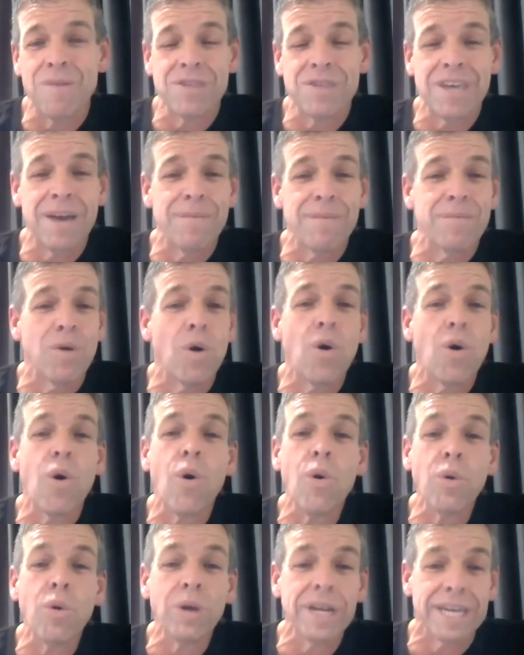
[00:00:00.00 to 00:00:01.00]
Some
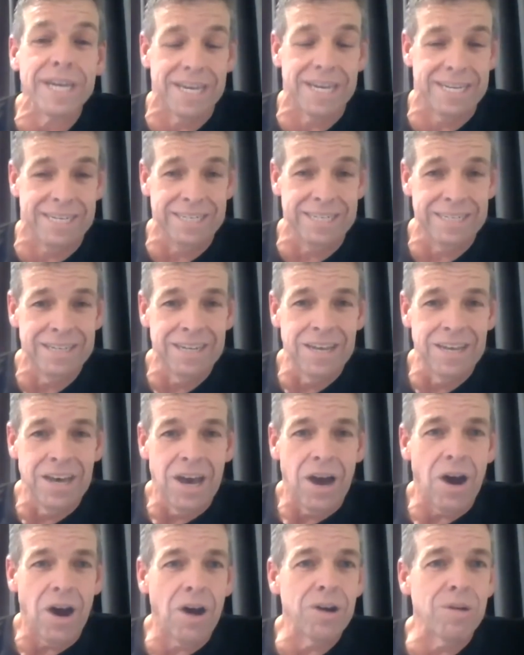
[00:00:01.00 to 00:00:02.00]
hooligan
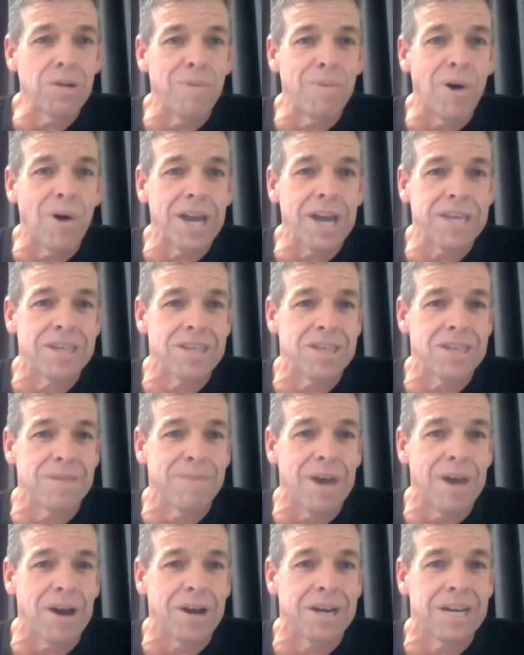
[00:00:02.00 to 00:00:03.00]
on a bike just
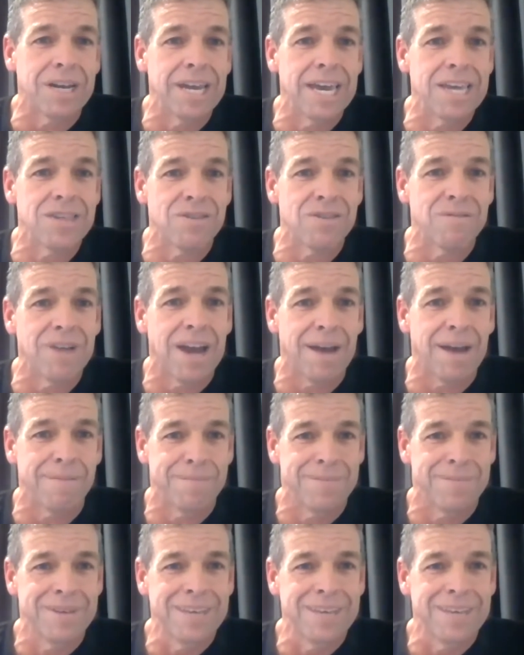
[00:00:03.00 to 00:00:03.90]
about cleans her up.